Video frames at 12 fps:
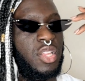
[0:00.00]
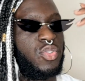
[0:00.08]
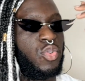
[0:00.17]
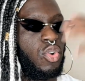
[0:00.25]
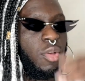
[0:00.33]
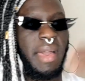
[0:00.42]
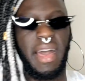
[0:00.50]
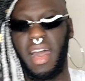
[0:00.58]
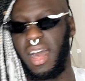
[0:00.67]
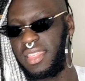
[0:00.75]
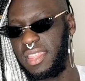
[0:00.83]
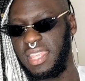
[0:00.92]
talk about
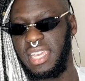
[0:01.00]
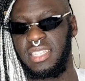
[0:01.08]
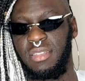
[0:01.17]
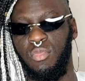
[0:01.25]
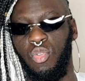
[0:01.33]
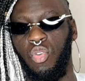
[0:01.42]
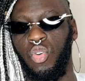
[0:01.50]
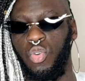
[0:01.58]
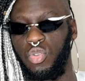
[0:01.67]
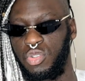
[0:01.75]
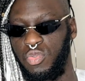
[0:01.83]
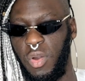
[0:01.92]
other things and more
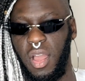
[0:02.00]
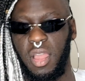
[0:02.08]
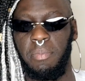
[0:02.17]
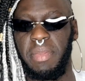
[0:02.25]
coursework,